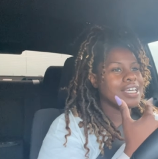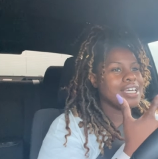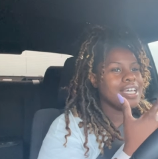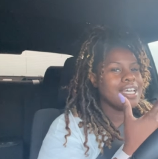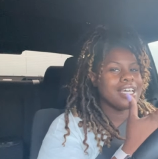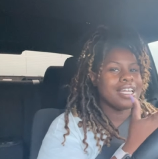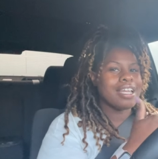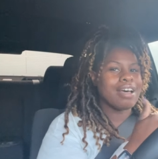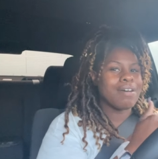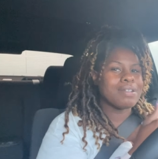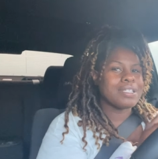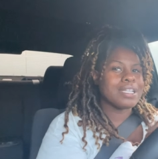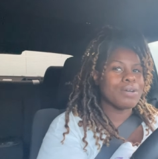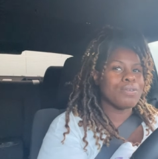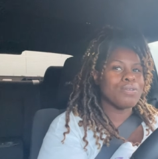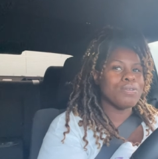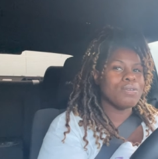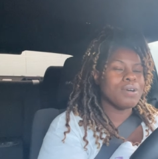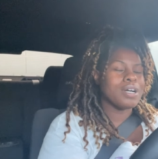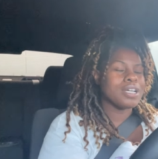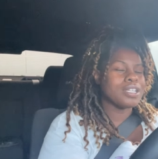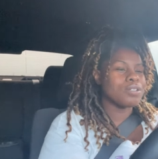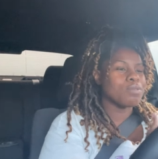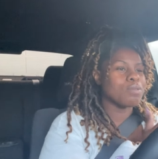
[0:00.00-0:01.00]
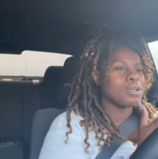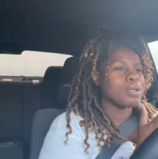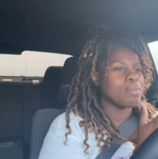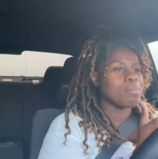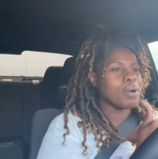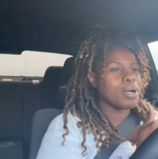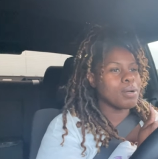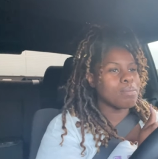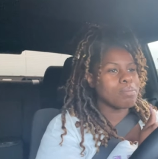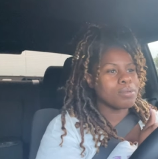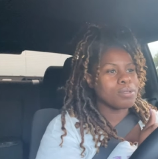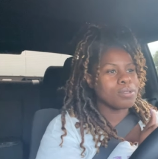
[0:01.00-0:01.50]
And I was like, oh, I should wear the
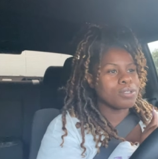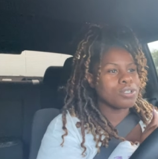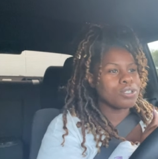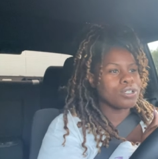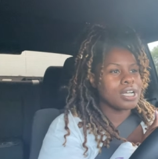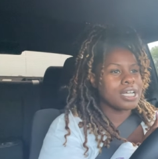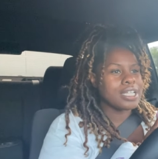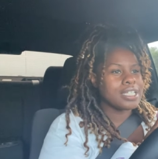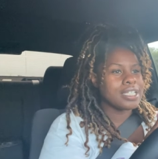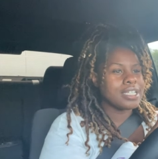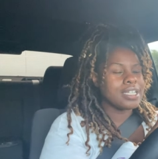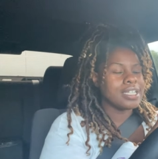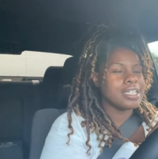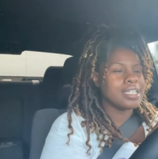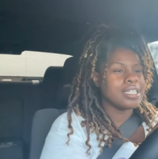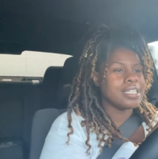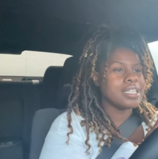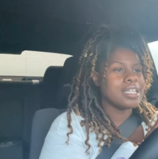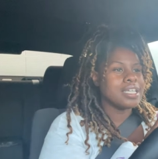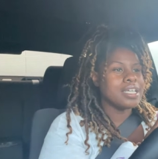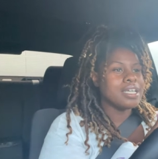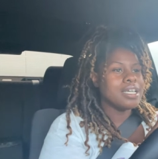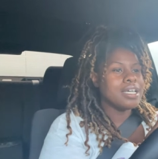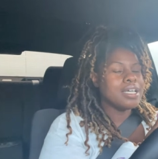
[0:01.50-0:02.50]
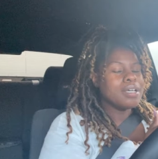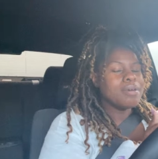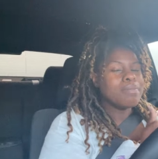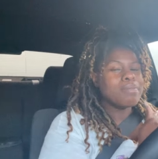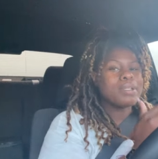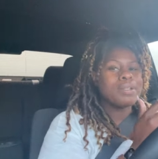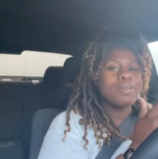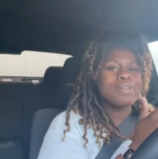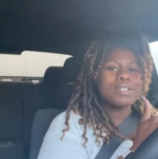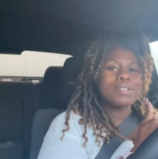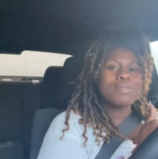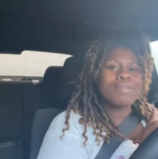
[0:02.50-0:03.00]
purple stretchies.
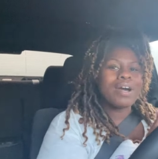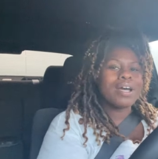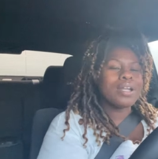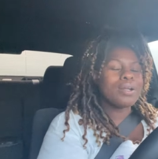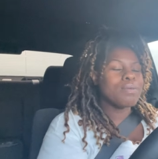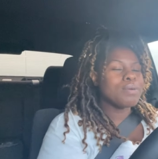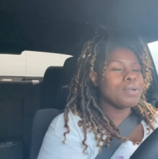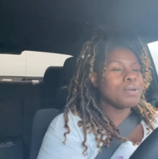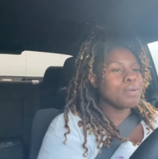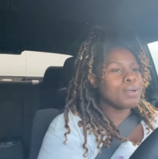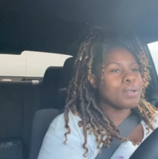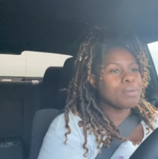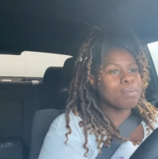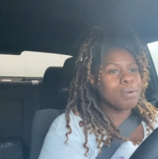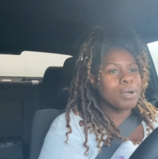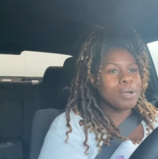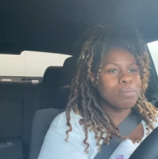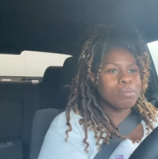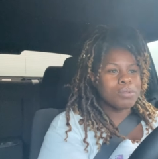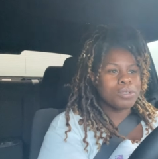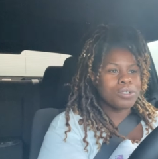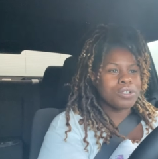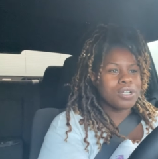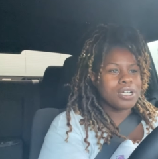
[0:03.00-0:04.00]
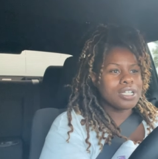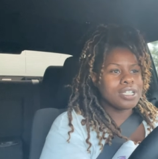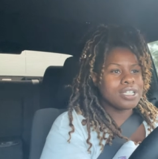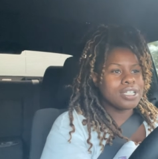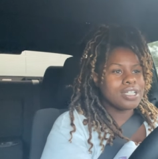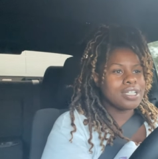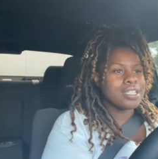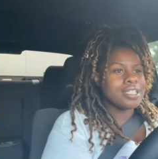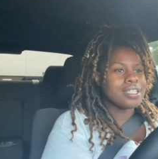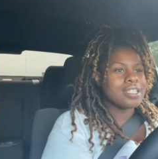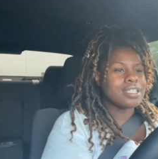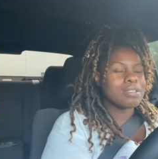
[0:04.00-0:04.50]
But the reason why I don't want to wear the purple
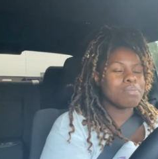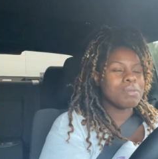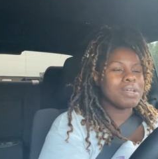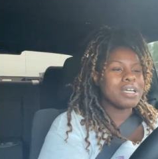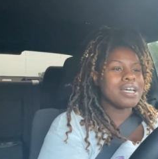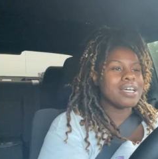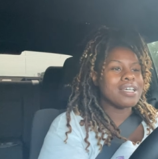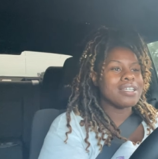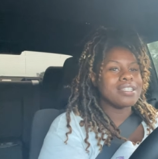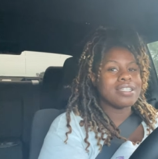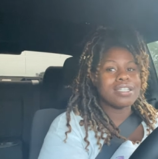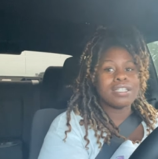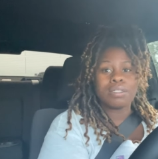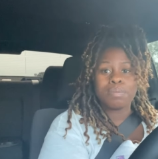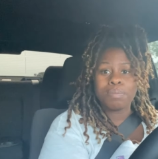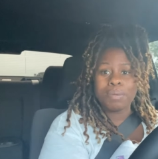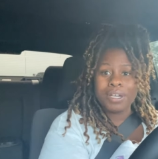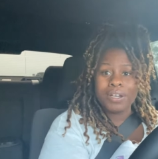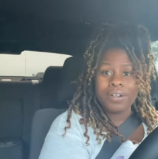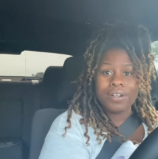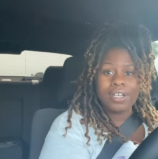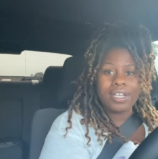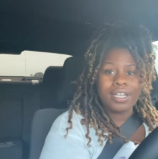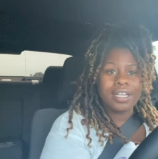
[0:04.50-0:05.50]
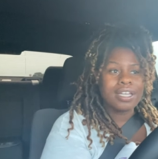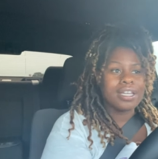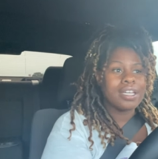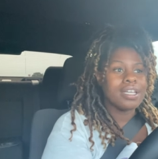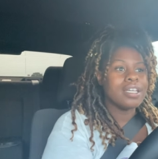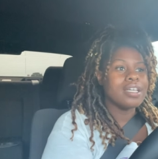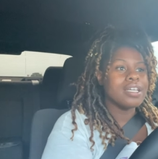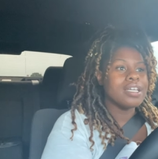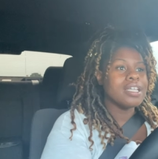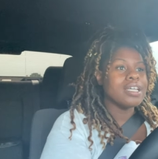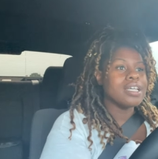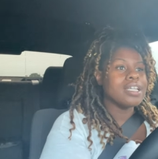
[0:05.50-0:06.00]
stretchies is because this period,
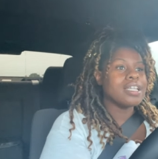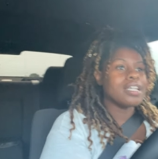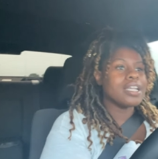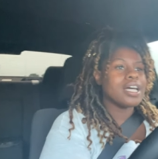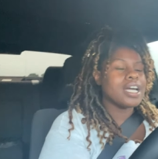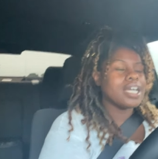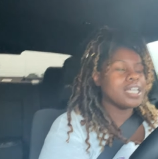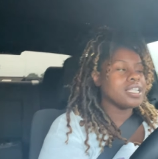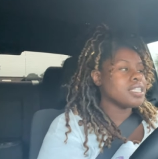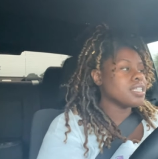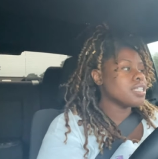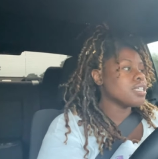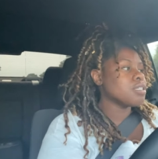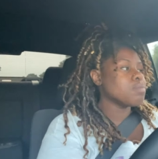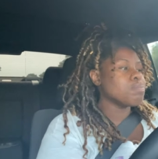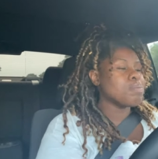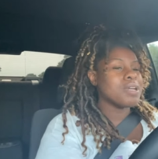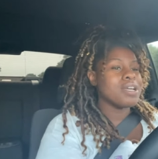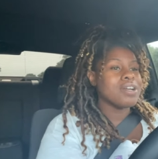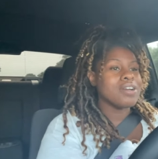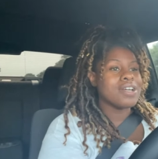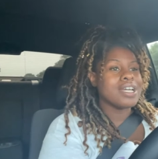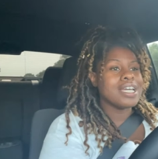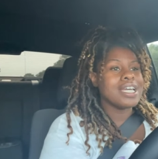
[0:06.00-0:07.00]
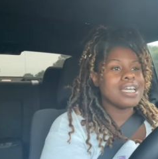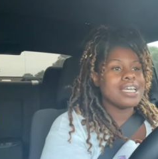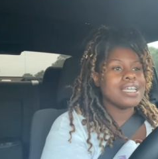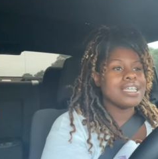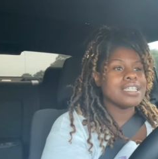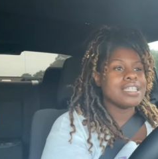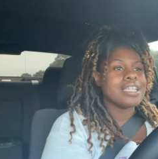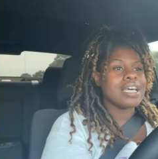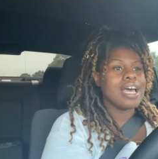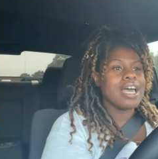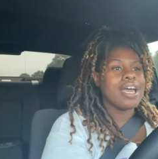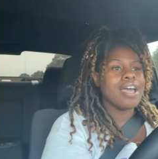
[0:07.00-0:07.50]
like, this period
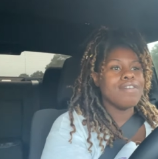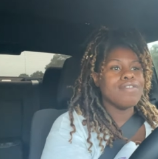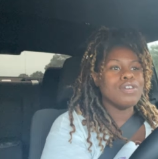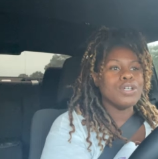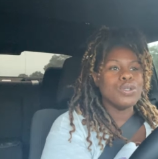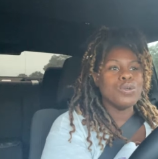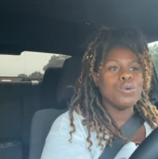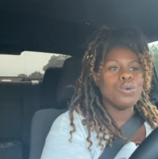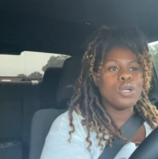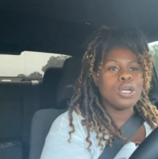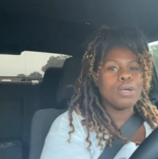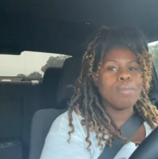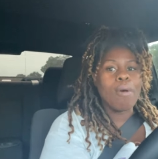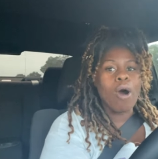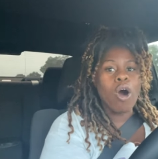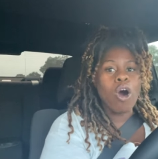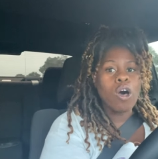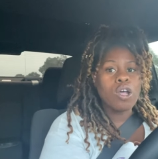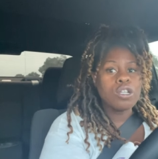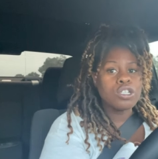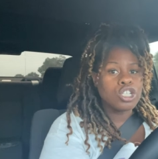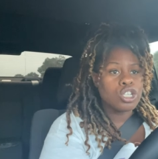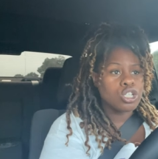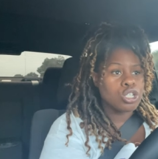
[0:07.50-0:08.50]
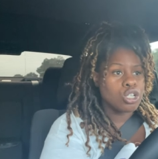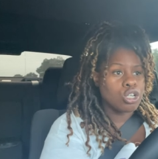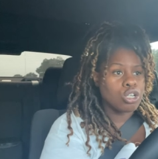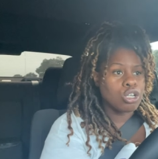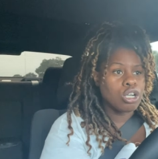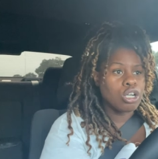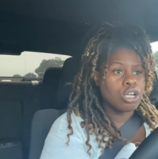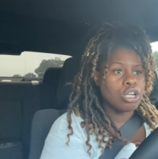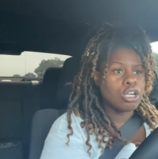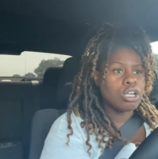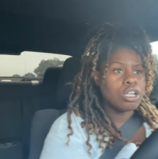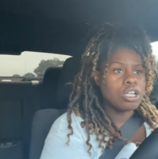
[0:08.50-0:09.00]
is a heavy duty
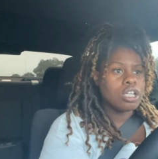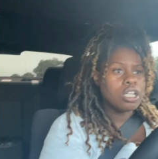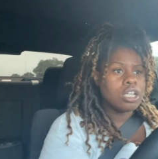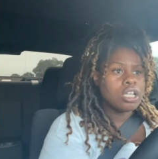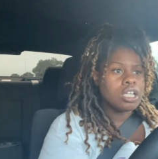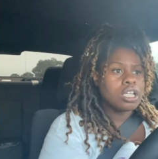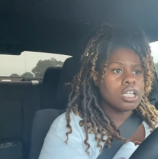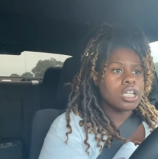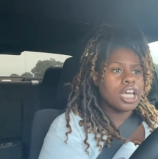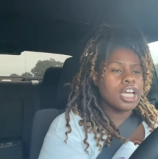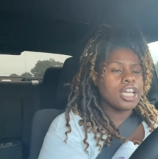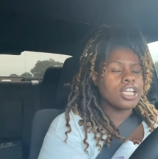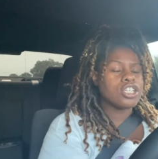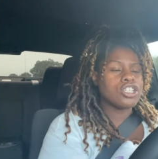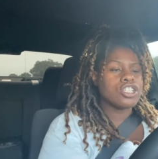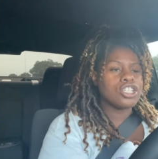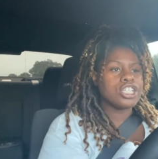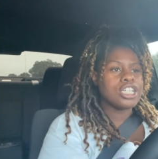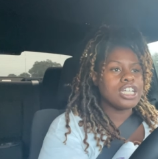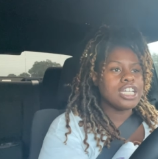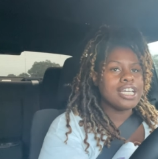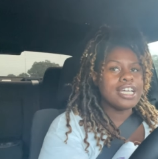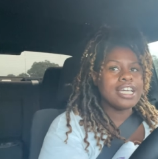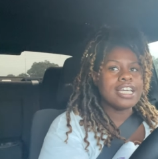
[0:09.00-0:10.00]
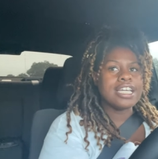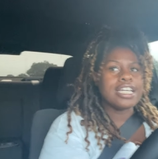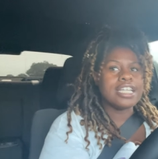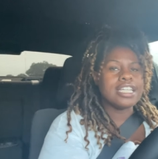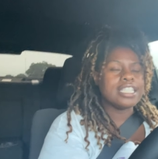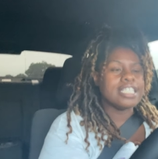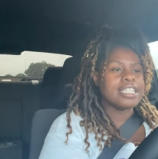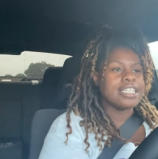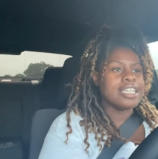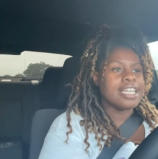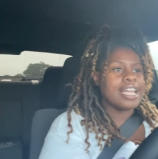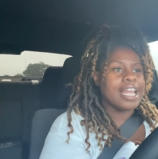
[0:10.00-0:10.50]
monster. Like, she
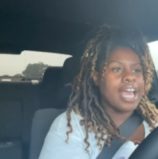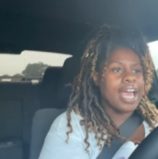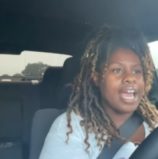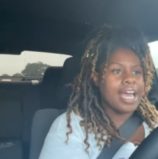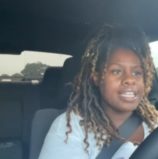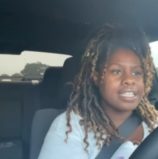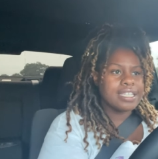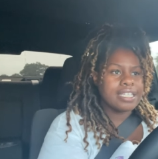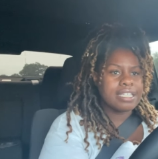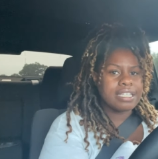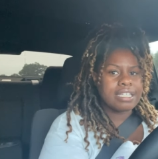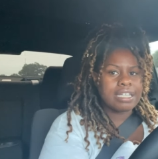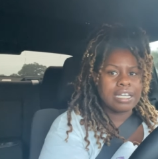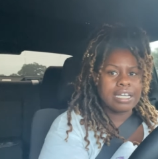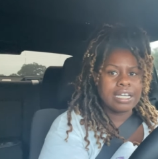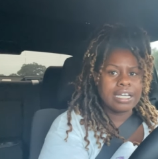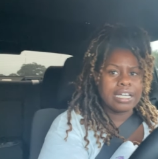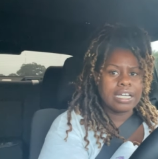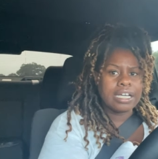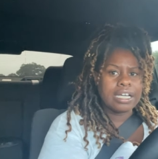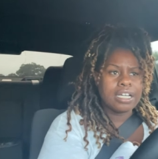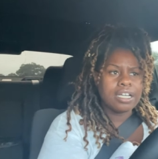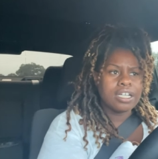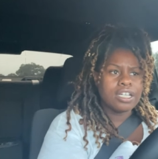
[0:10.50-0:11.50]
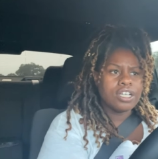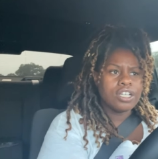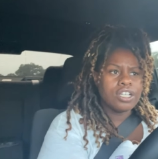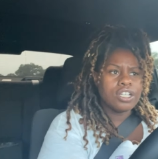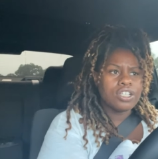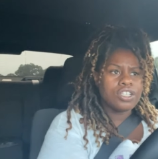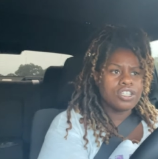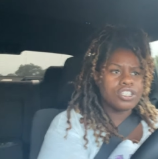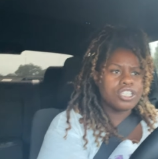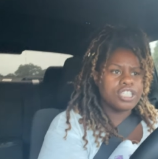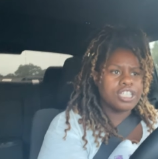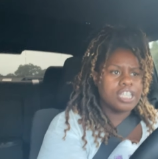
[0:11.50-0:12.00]
is nasty.
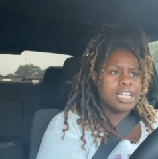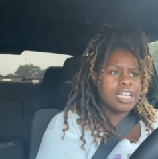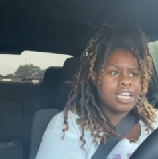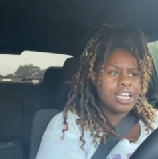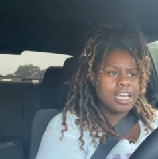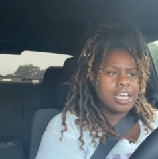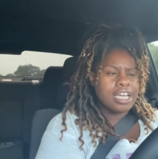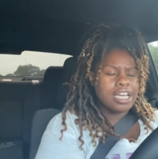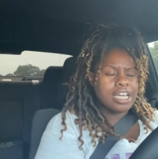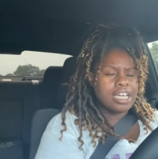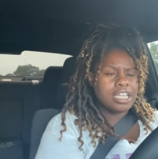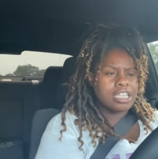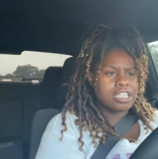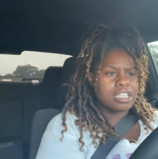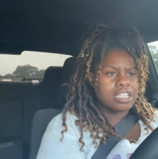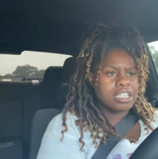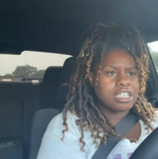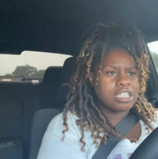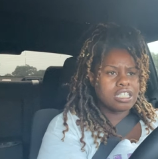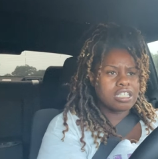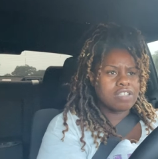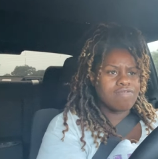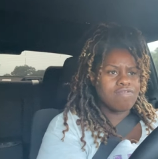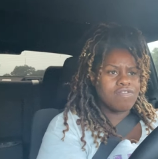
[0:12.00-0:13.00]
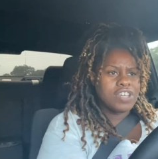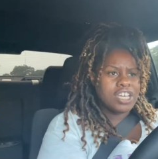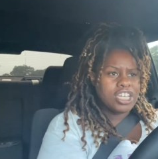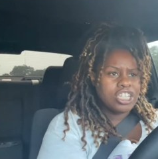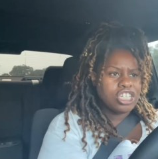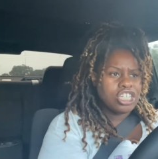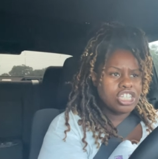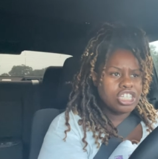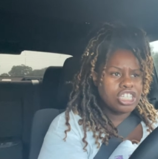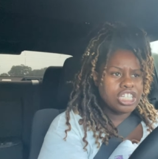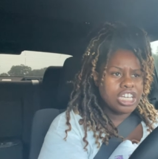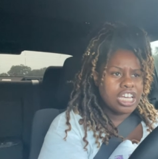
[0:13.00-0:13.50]
She is
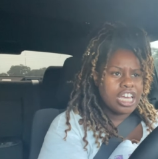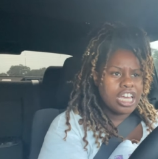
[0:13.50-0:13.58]
vicious.